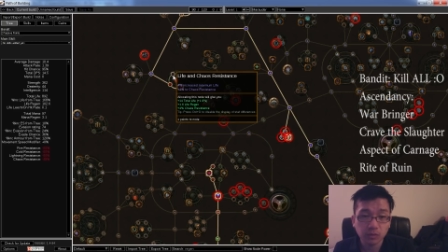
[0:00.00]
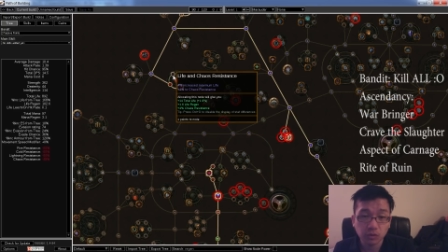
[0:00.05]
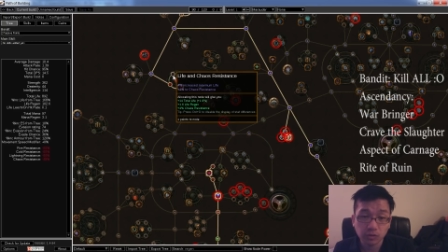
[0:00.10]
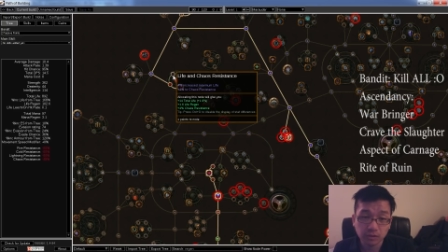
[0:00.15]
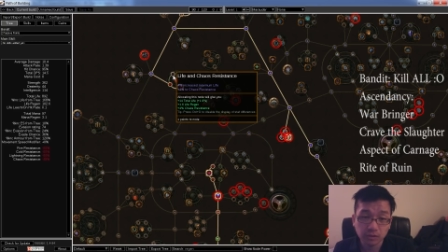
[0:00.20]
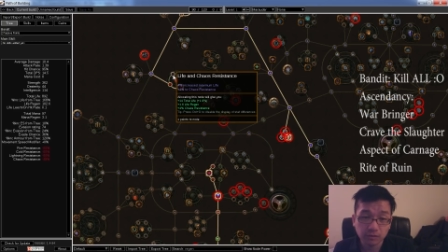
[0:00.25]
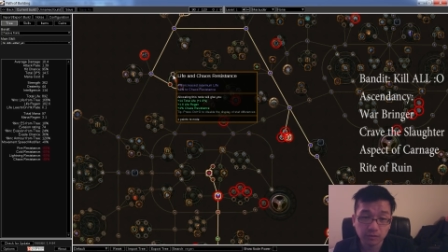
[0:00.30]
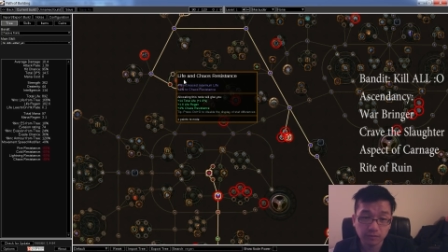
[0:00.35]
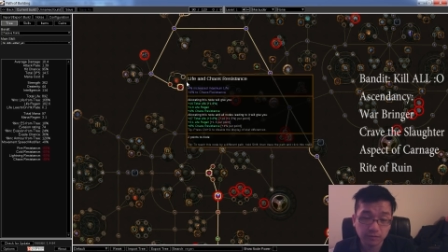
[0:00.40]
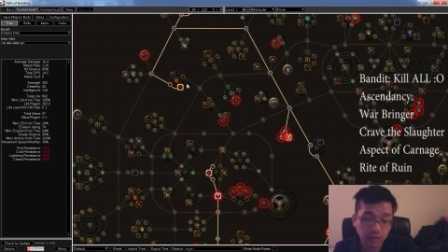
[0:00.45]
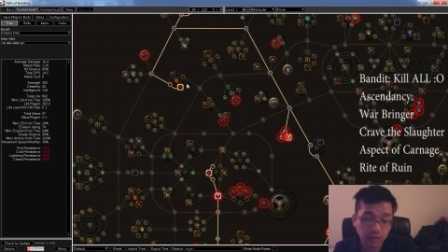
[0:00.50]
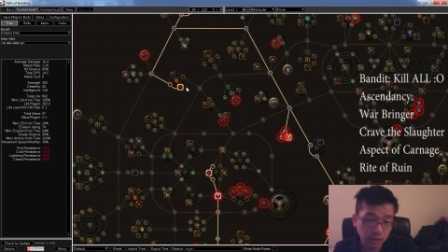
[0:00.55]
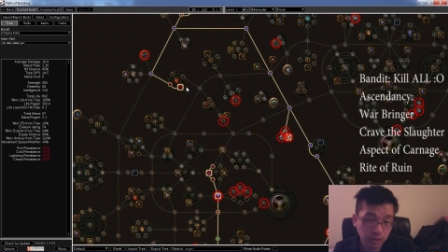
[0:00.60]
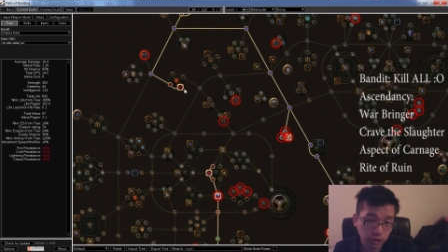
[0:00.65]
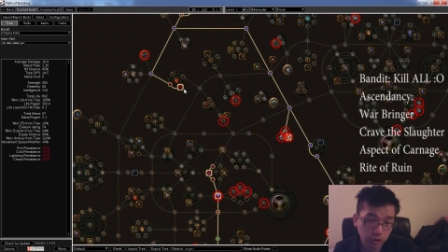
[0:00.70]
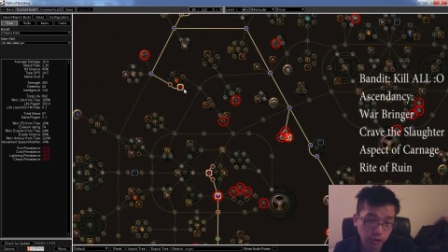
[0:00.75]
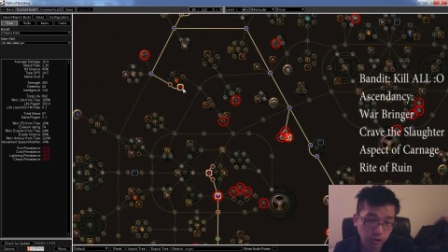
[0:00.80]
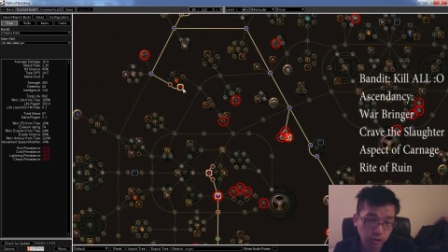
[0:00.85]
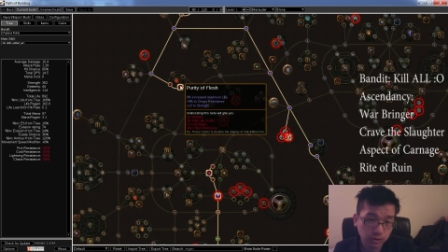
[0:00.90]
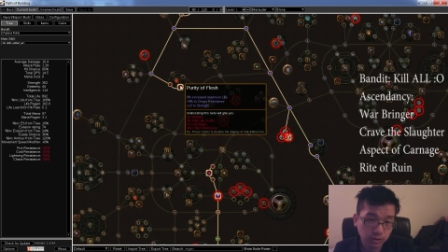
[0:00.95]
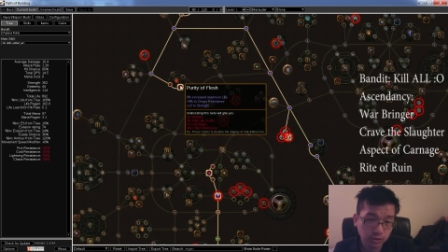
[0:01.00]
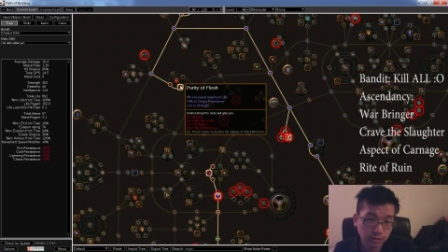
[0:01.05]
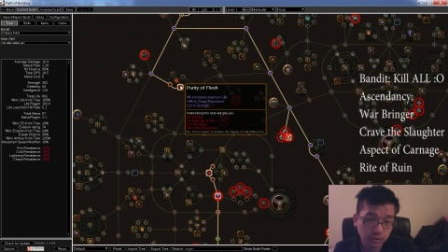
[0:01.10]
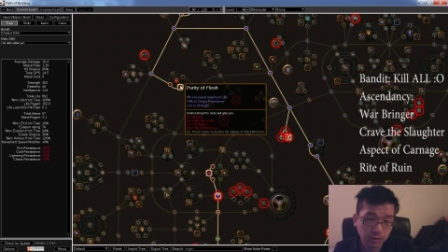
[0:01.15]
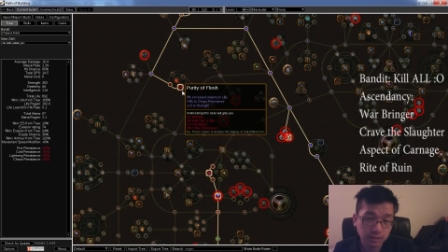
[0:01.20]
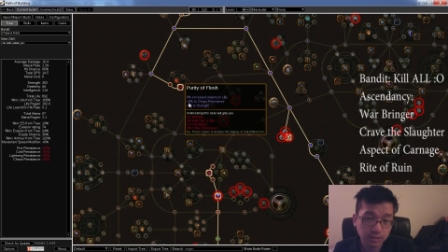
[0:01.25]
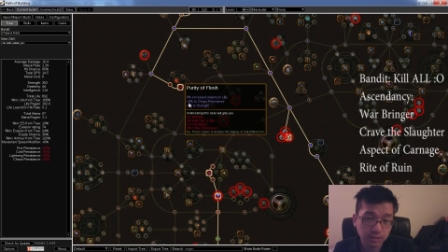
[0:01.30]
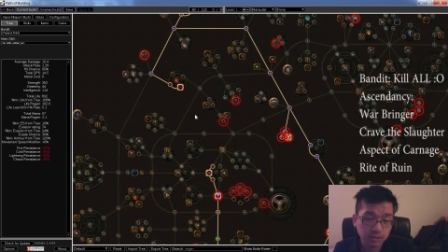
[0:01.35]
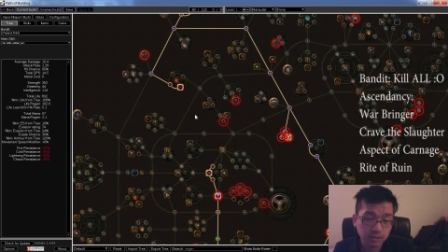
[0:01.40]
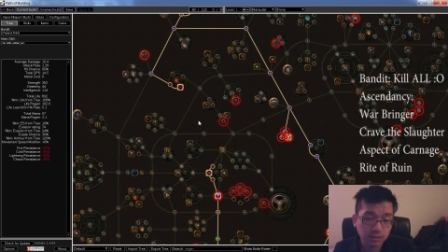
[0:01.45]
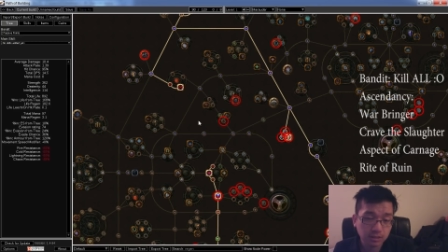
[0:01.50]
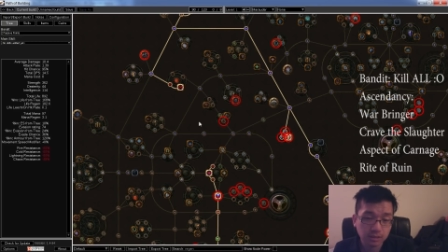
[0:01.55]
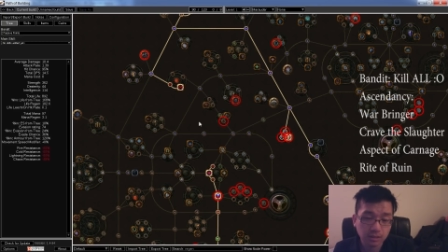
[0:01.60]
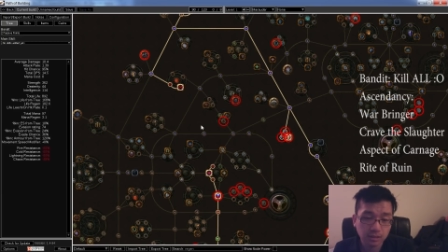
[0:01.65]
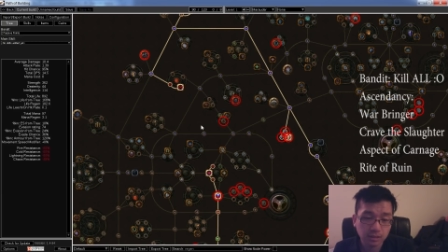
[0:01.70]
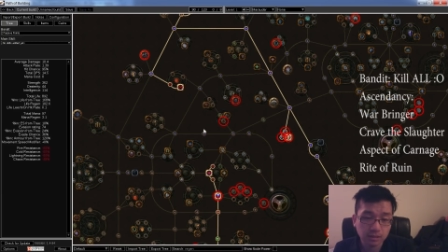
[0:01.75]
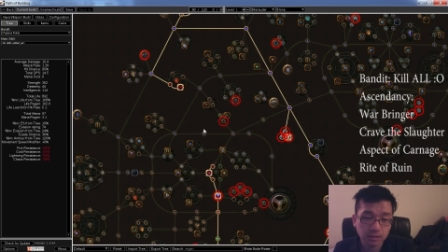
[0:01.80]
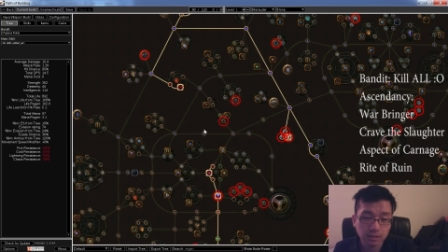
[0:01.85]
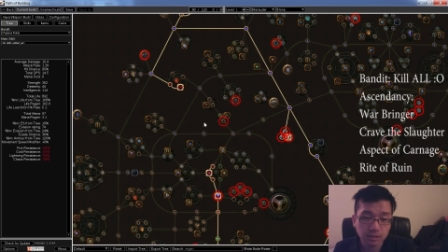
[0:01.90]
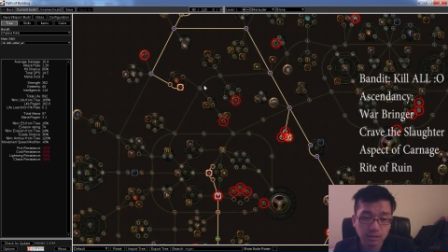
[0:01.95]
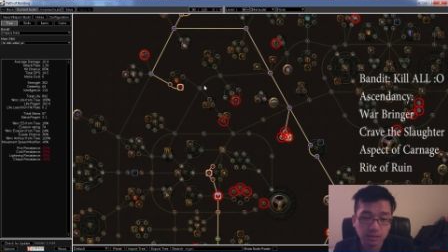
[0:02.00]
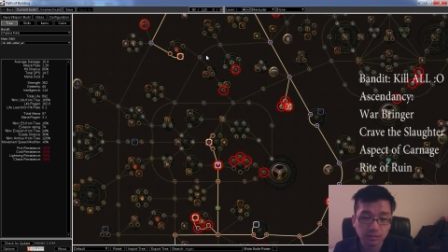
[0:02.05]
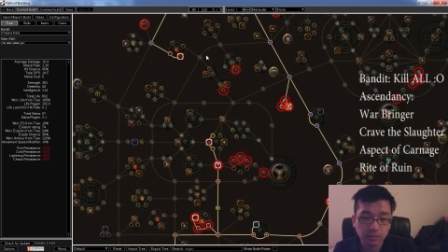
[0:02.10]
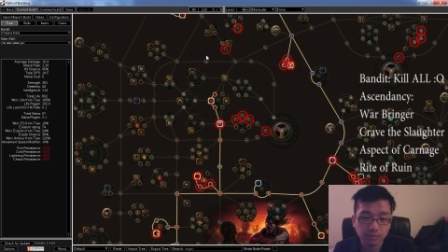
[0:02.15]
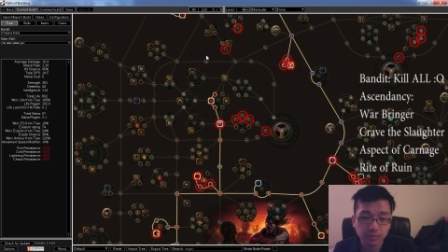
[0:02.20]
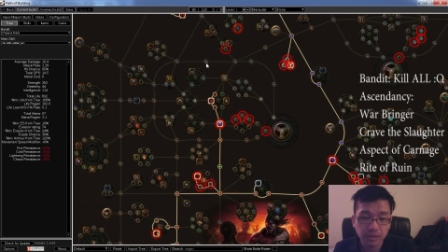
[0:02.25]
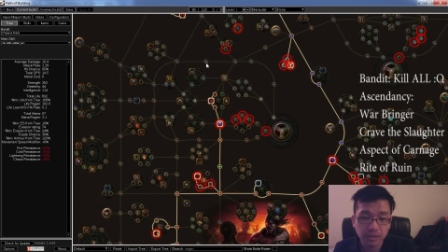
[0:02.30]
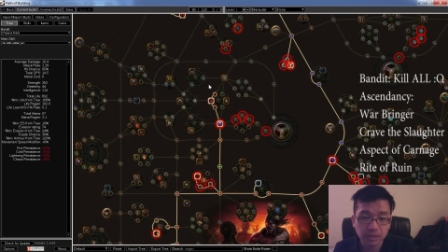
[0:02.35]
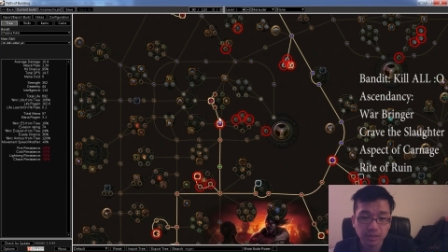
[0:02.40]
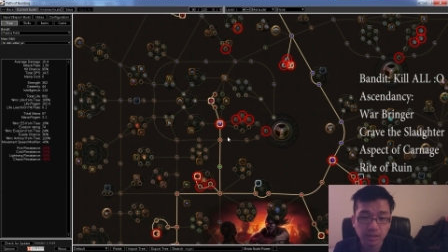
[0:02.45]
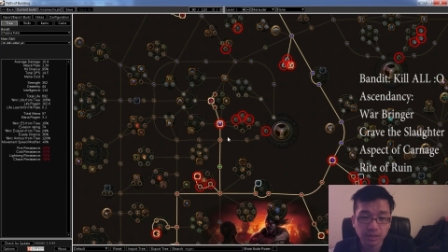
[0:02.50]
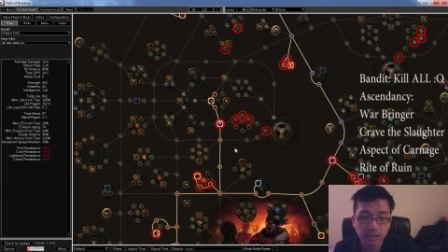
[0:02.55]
of flesh. That's another big